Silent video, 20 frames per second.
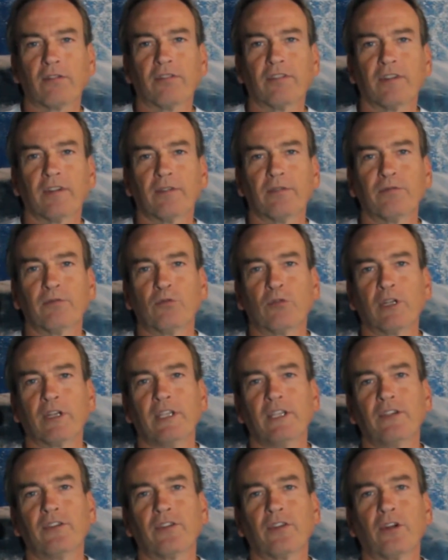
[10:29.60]
for one of
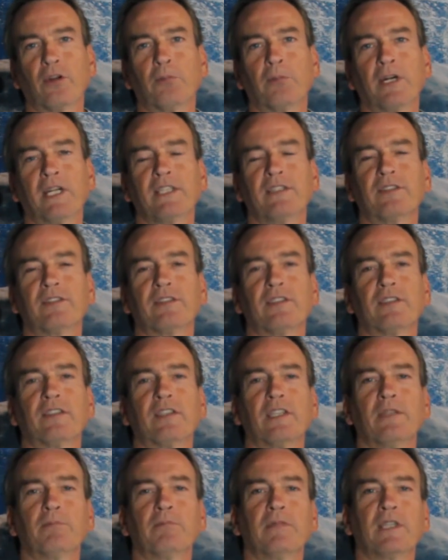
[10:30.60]
these little bites
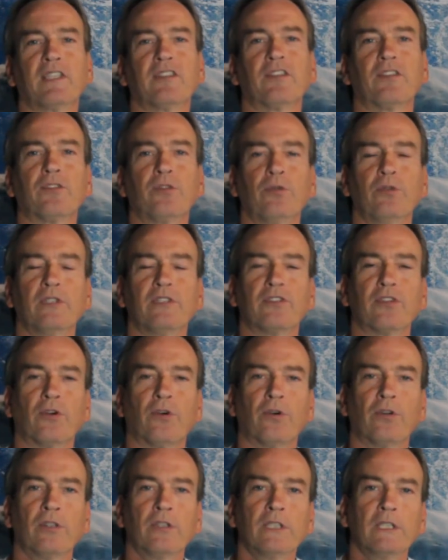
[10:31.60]
that makes a 2-inch
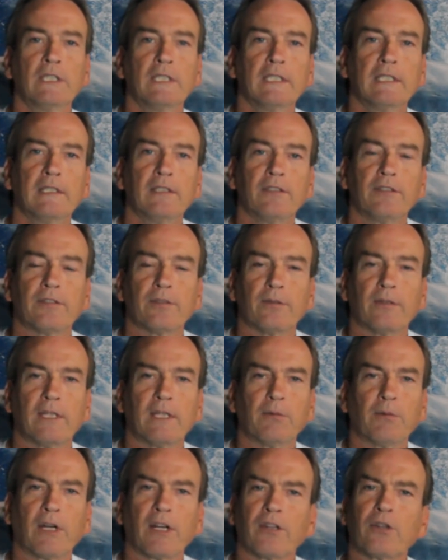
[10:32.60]
hole. So
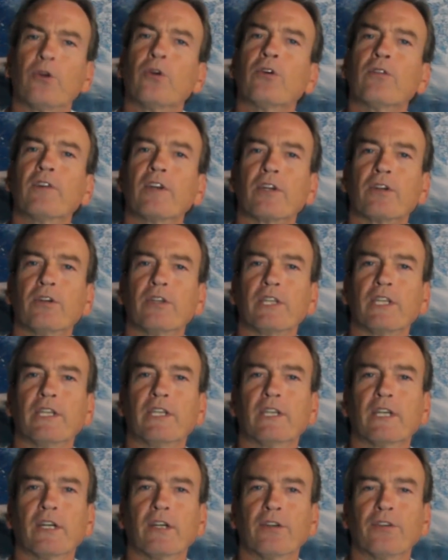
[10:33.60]
I wanted to go over to
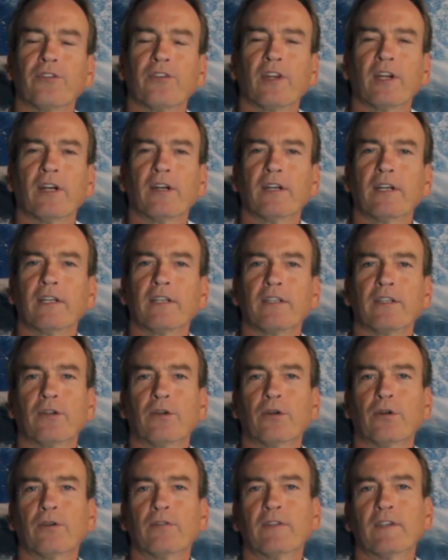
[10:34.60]
Cookiecutters there and
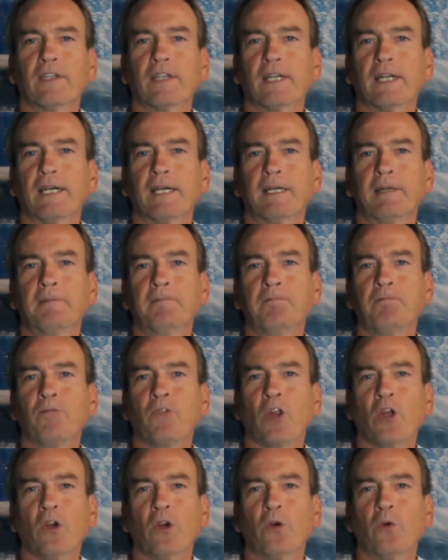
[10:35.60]
go over
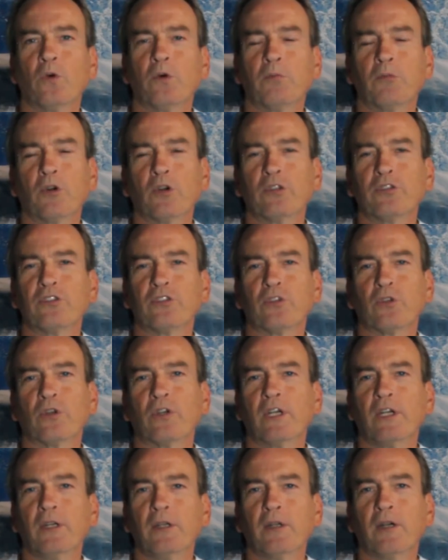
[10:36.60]
one more
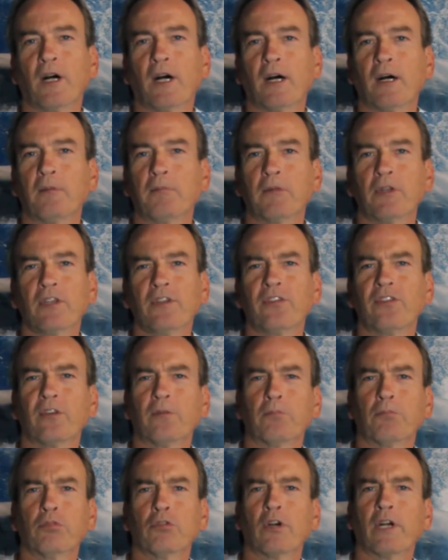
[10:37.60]
story. Melissa
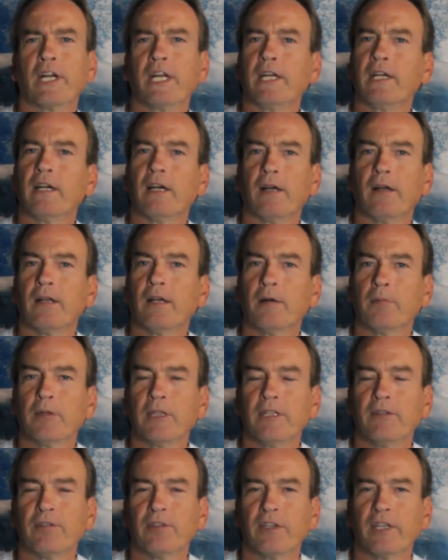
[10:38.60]
Brunning, I
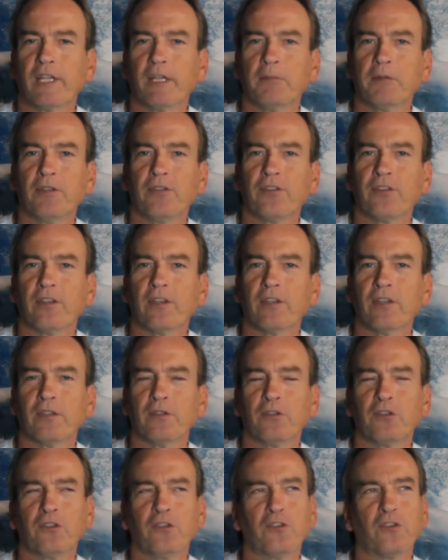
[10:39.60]
believe her name is.
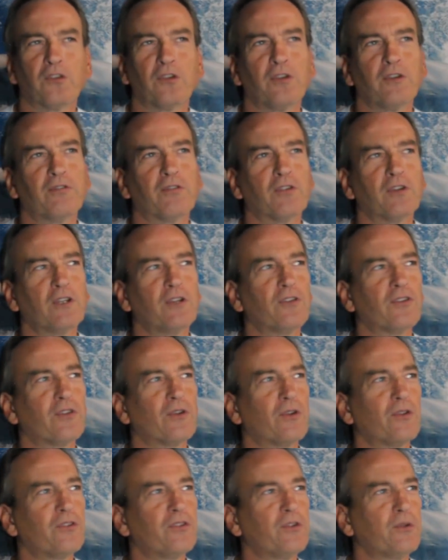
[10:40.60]
She's 34 years
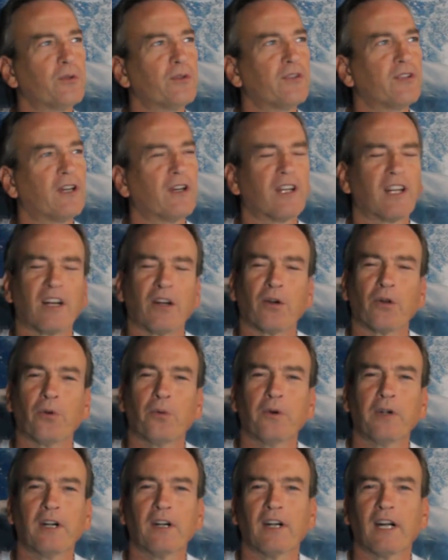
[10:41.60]
old. She was out, I don't know
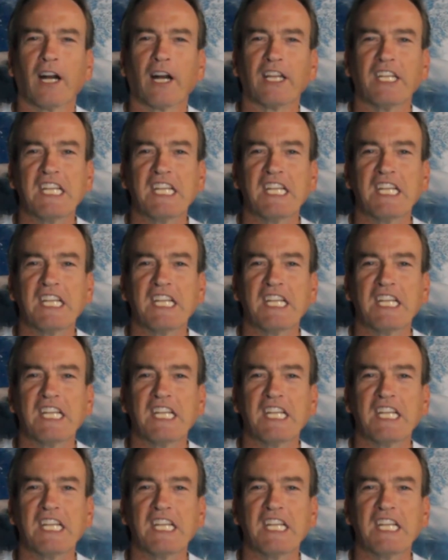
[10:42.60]
where, on a